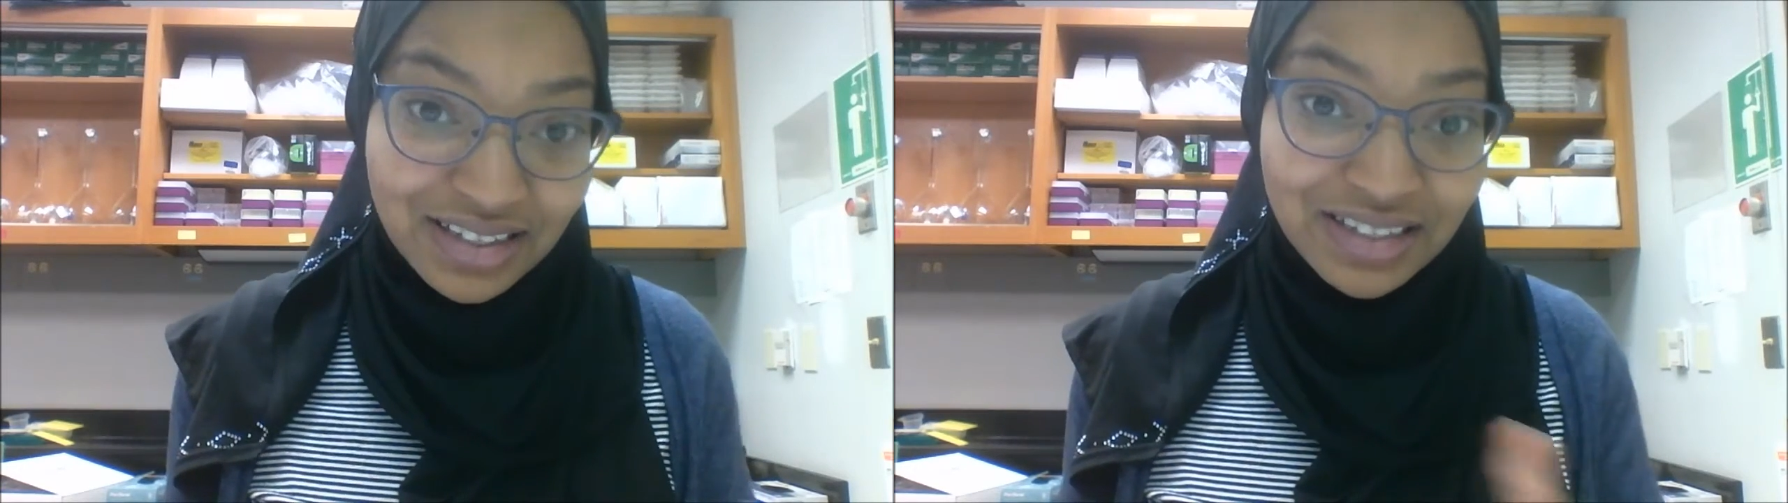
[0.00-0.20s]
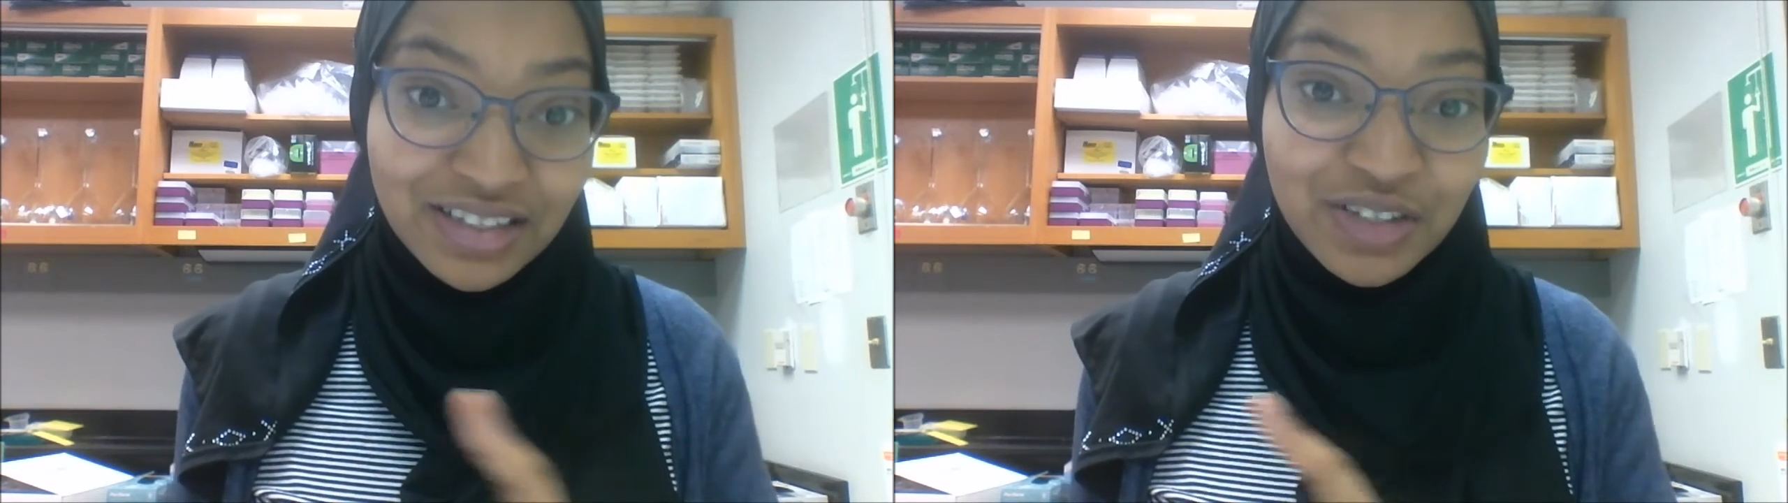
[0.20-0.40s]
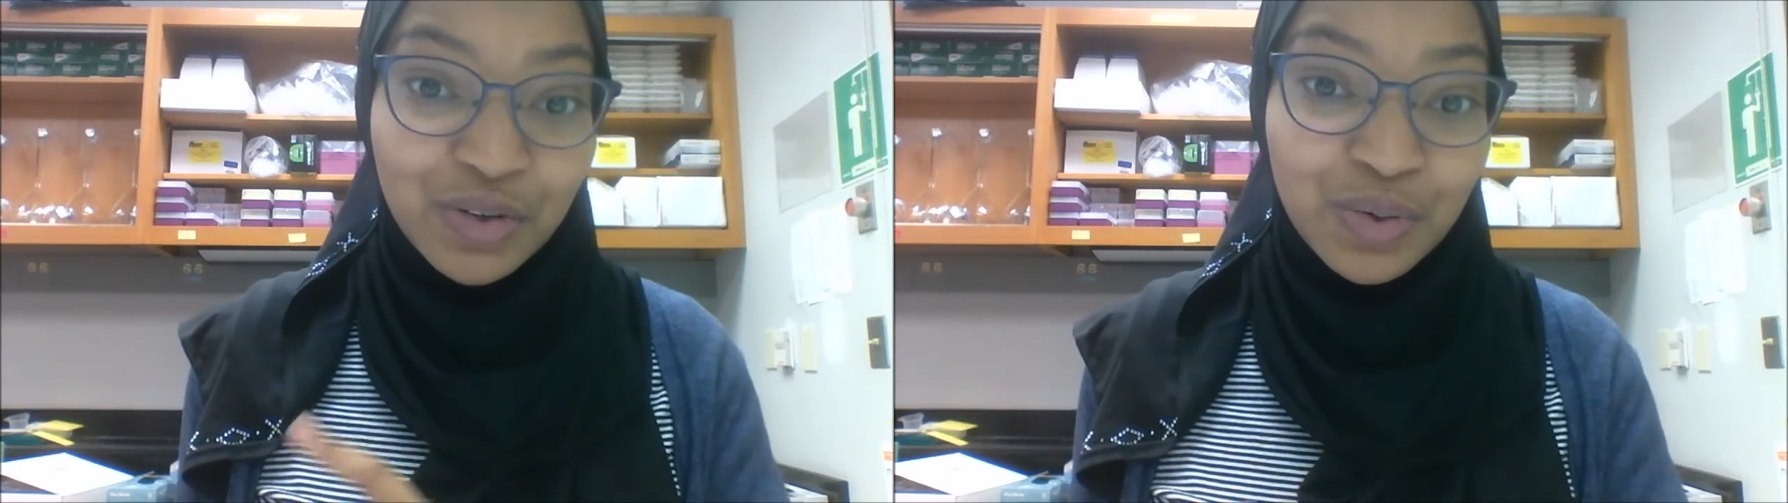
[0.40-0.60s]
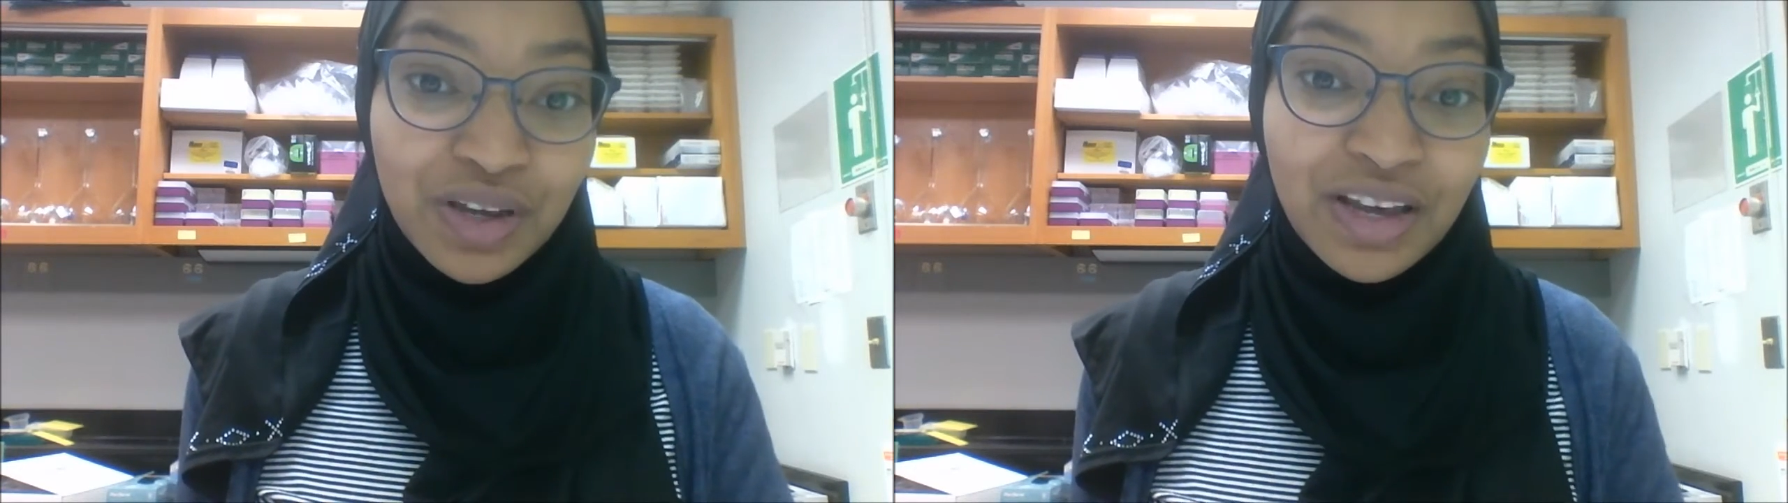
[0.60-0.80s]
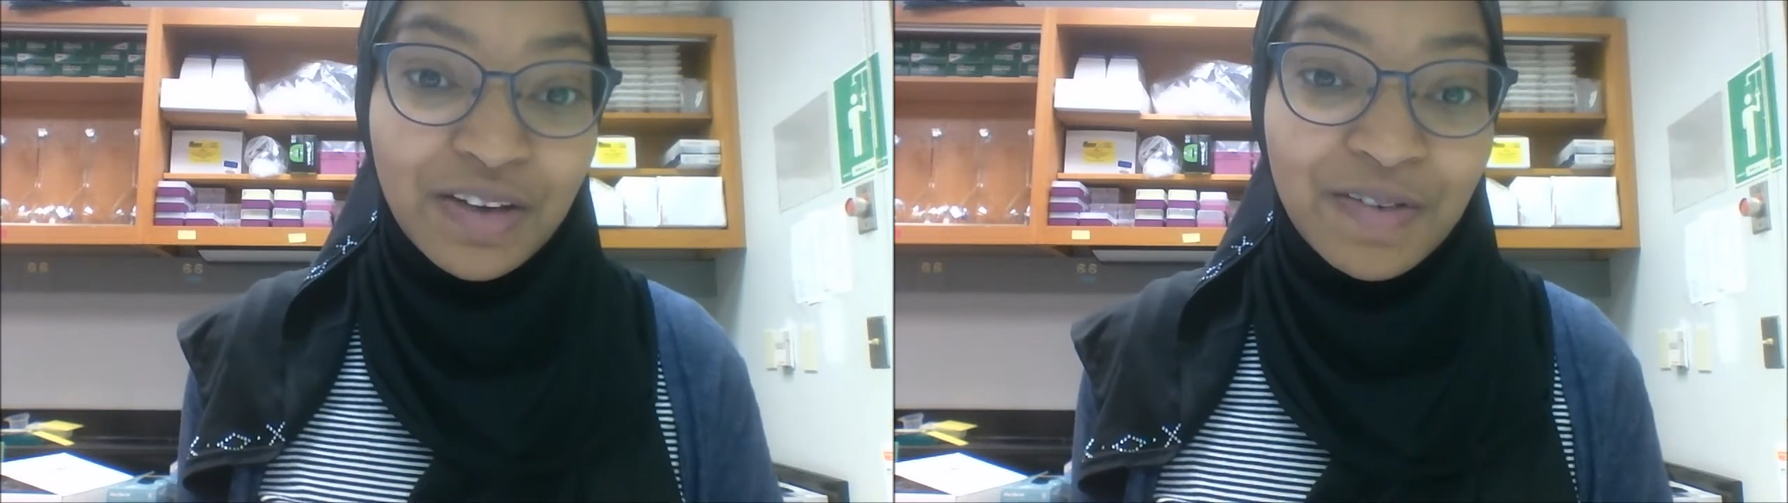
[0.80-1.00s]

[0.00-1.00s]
to give